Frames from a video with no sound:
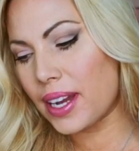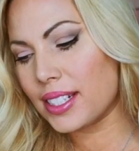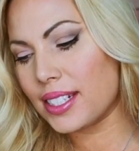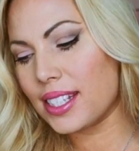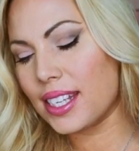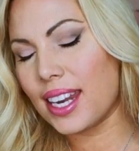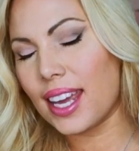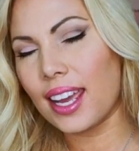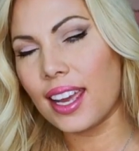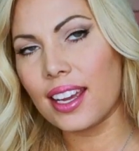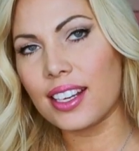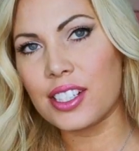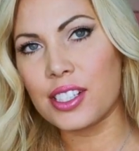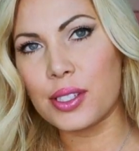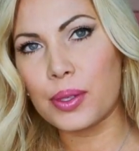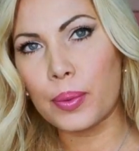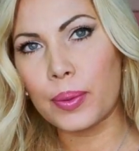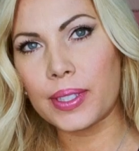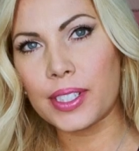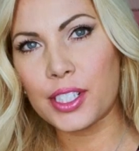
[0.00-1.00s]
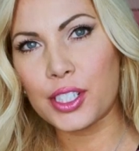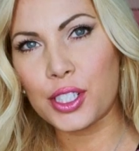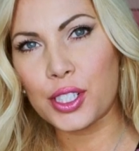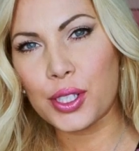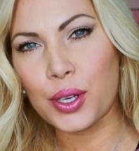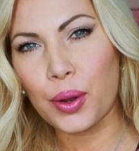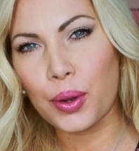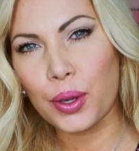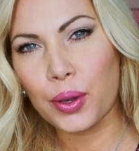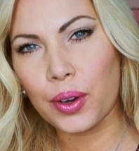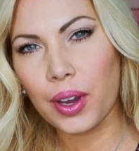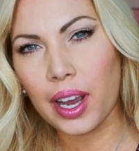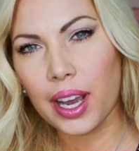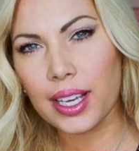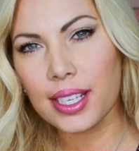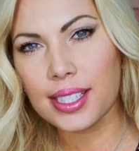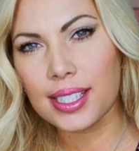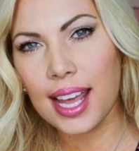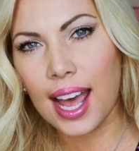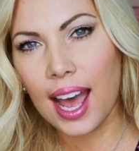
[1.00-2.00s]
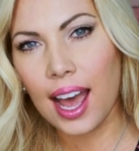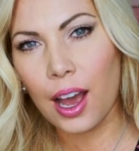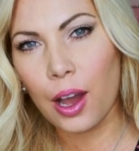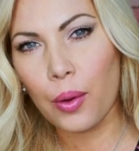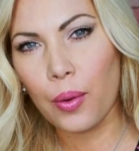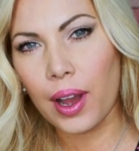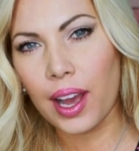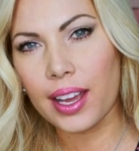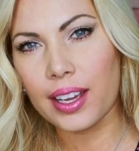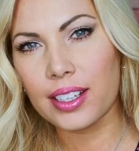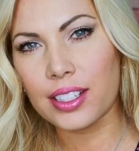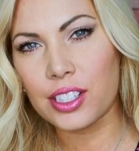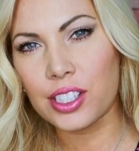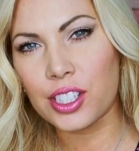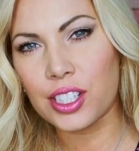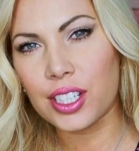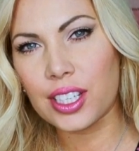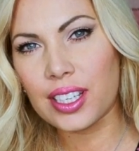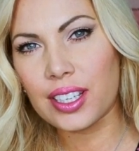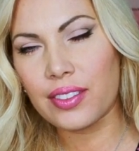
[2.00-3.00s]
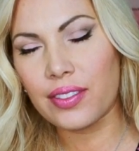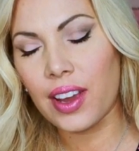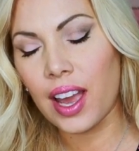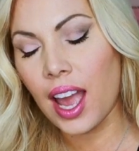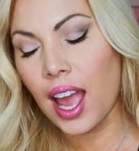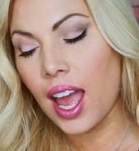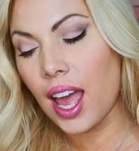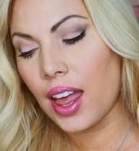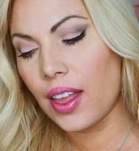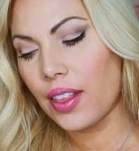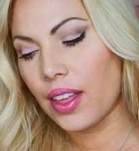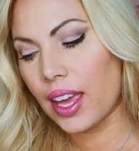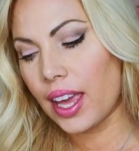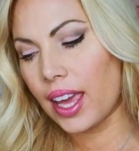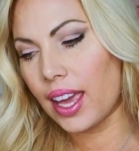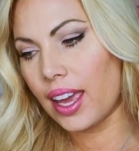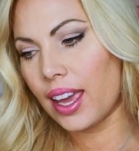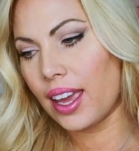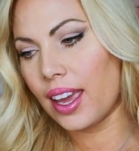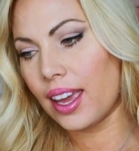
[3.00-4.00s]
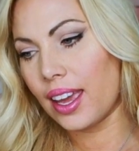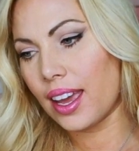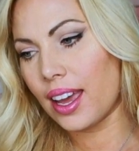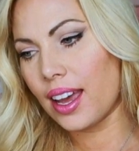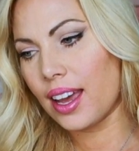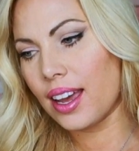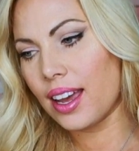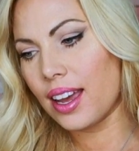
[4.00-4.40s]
Today I just want to show you guys how I achieve a